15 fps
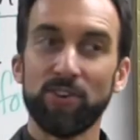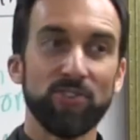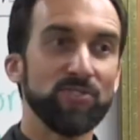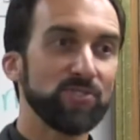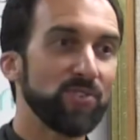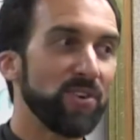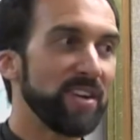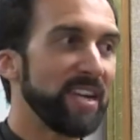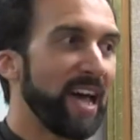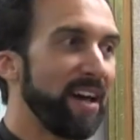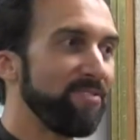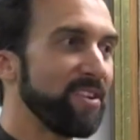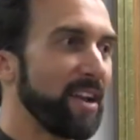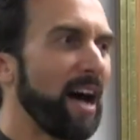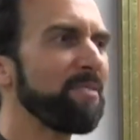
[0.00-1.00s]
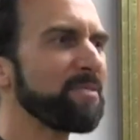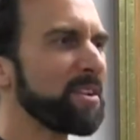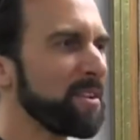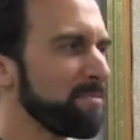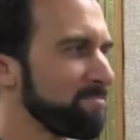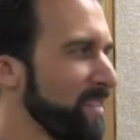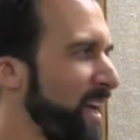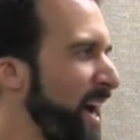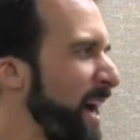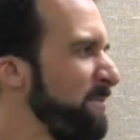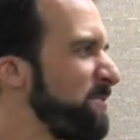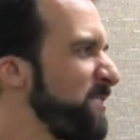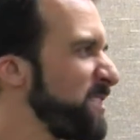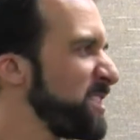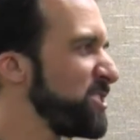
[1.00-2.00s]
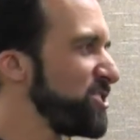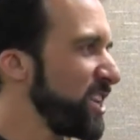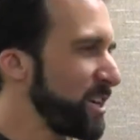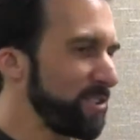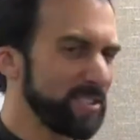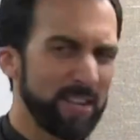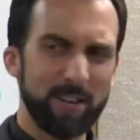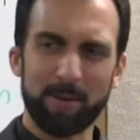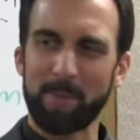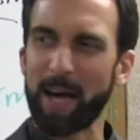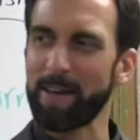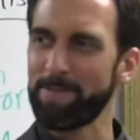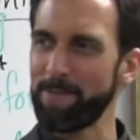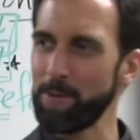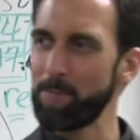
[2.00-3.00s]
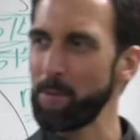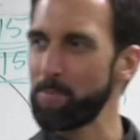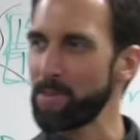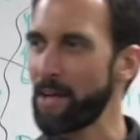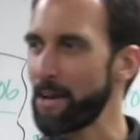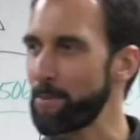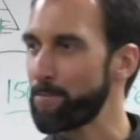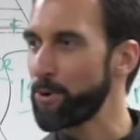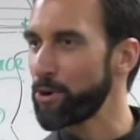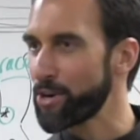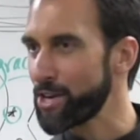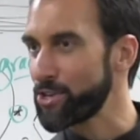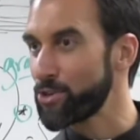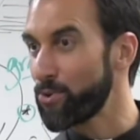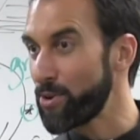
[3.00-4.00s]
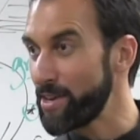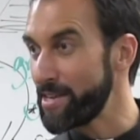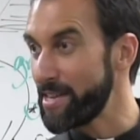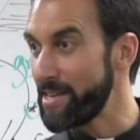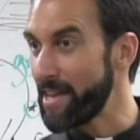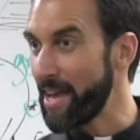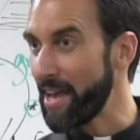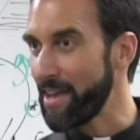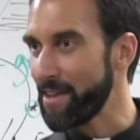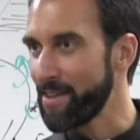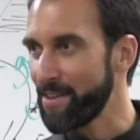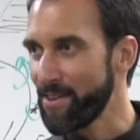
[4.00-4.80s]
who's going to heaven. And I'm gonna, I'm feeling generous. I'm gonna buy a few people out of purgatory today.